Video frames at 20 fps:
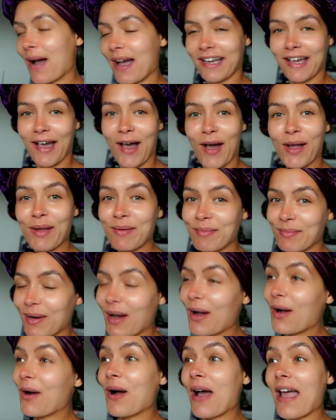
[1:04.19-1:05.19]
work at home
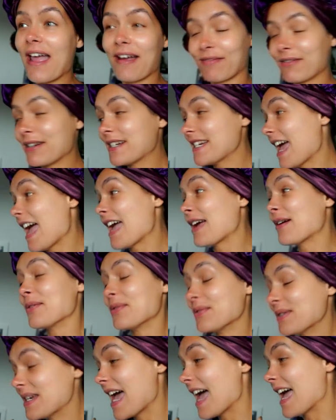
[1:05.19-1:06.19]
every day,
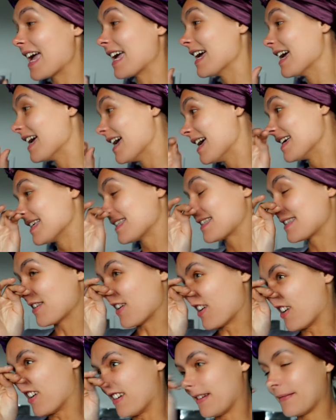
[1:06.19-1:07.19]
all day.
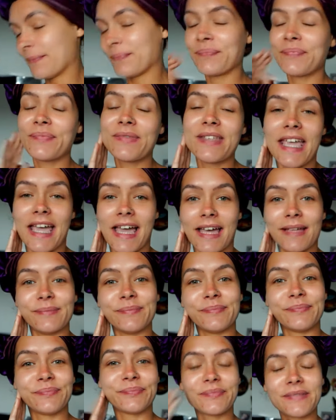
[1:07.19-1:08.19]
So yeah,
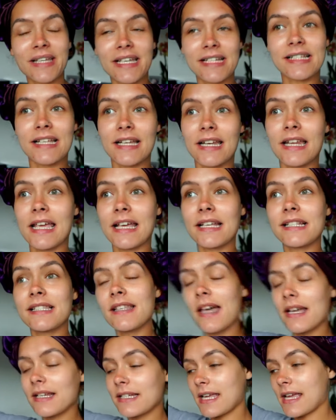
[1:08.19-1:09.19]
it's an
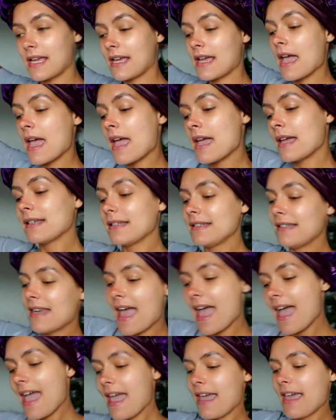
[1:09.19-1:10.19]
exciting
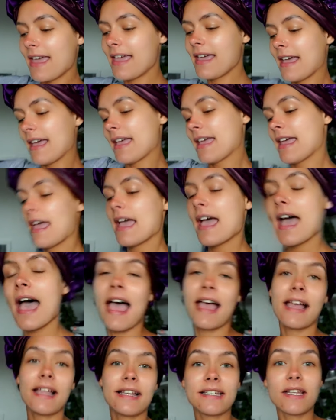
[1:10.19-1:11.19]
day
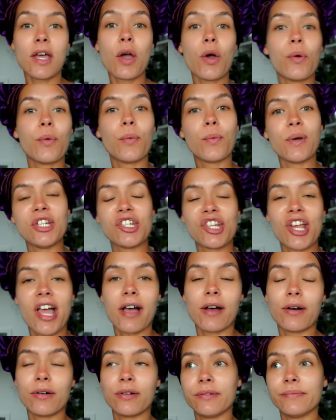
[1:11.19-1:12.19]
and we
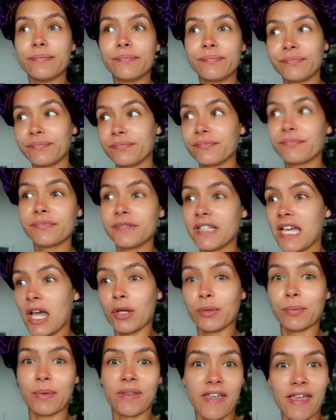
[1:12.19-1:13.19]
shall get
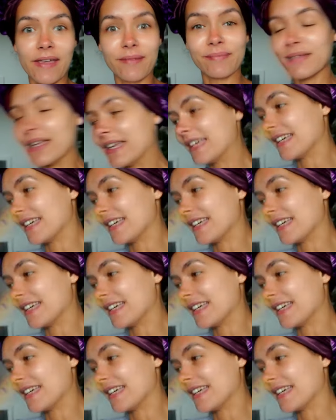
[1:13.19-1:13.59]
on with it.